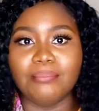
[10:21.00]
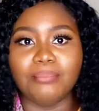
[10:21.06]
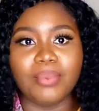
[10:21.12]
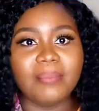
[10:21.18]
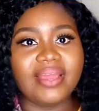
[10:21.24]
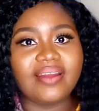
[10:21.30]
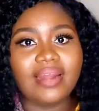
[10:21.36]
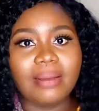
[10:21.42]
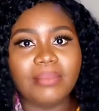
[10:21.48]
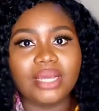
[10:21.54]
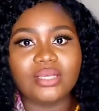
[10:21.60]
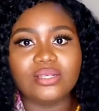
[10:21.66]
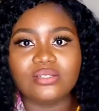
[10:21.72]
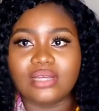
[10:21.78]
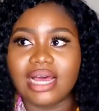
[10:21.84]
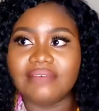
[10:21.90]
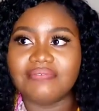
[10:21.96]
but my grandma
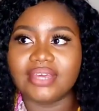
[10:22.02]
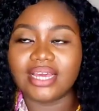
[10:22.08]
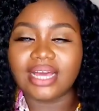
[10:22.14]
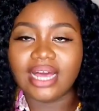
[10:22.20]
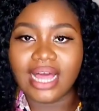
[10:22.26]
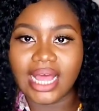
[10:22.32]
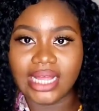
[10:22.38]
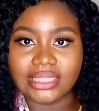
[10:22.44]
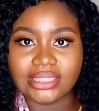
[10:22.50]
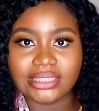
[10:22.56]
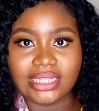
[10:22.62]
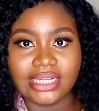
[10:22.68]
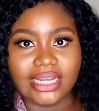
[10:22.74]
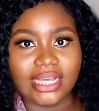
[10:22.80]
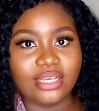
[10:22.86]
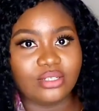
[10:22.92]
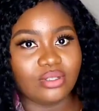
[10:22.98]
used to have a cat,
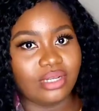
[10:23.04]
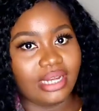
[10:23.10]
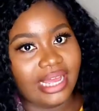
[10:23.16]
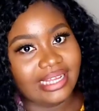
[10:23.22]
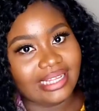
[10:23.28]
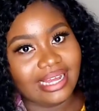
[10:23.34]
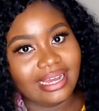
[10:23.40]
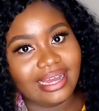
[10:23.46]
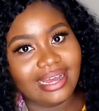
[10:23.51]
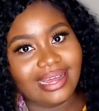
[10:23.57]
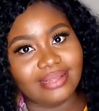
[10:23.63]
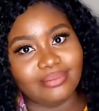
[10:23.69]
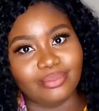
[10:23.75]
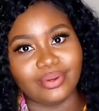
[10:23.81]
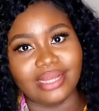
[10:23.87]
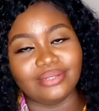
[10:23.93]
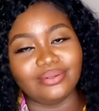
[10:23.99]
and I used to like that
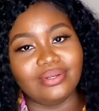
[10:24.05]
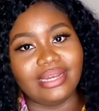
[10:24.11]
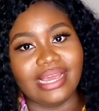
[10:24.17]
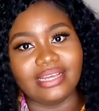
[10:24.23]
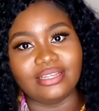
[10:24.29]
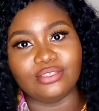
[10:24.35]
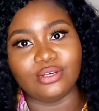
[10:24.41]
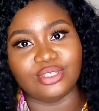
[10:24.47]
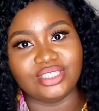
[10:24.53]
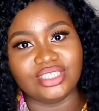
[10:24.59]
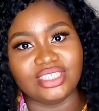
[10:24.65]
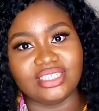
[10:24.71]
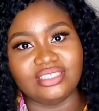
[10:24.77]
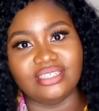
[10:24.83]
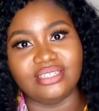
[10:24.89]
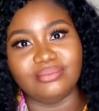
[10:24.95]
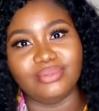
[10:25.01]
cat, but I don't like
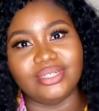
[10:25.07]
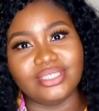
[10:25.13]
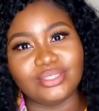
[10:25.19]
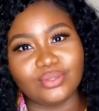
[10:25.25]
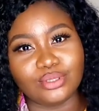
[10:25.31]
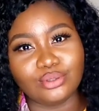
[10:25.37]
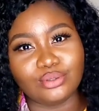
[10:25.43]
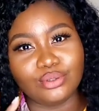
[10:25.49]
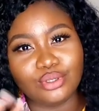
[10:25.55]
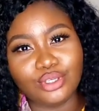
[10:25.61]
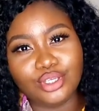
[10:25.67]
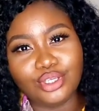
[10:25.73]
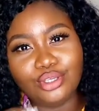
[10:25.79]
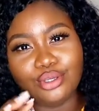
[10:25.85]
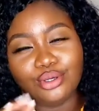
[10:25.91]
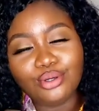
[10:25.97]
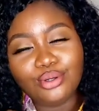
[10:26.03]
touching it. But it was so
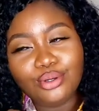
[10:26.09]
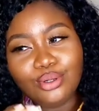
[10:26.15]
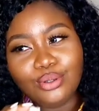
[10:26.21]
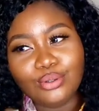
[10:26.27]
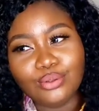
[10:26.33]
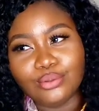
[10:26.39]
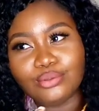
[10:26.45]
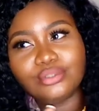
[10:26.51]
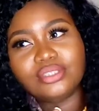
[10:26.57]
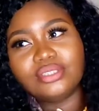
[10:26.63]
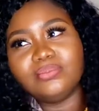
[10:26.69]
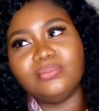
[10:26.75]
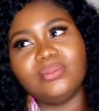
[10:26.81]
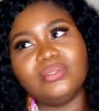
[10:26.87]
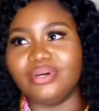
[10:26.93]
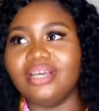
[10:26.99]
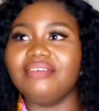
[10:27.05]
cute.
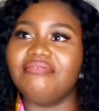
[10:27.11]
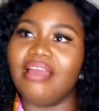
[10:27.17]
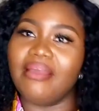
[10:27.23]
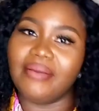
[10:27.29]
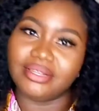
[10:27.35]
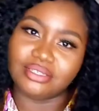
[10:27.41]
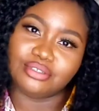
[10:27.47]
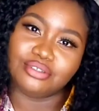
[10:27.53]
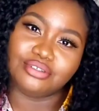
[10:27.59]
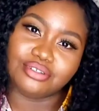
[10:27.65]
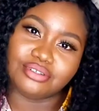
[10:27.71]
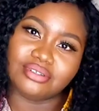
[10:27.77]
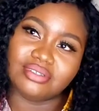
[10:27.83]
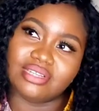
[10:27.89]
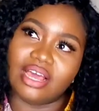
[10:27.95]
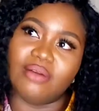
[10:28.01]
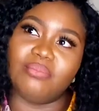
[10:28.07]
But if I were to
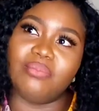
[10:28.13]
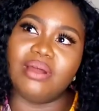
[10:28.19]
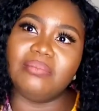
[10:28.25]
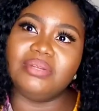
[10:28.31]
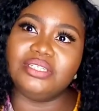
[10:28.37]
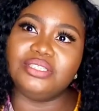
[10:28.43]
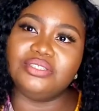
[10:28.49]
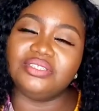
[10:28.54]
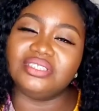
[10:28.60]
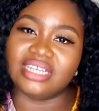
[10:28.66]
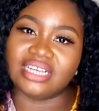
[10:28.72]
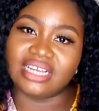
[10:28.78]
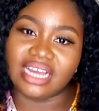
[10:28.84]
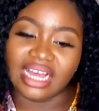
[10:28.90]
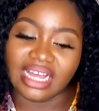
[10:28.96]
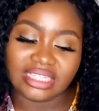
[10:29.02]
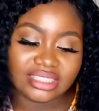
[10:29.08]
choose, I'll probably choose a
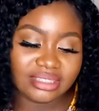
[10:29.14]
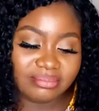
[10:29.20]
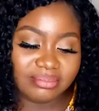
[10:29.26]
cat.